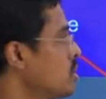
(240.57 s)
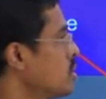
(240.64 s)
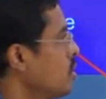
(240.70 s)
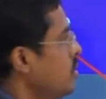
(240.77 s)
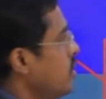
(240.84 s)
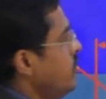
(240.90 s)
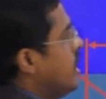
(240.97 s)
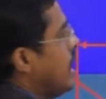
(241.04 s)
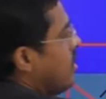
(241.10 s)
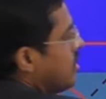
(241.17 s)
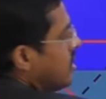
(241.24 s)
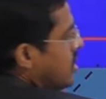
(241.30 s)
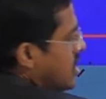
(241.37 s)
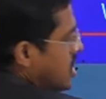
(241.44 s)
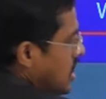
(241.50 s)
So we
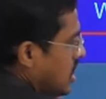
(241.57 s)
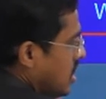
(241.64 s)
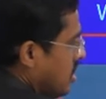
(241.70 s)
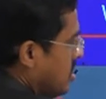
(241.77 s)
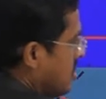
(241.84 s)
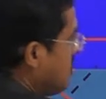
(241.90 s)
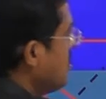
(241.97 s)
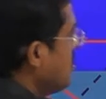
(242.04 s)
have seen these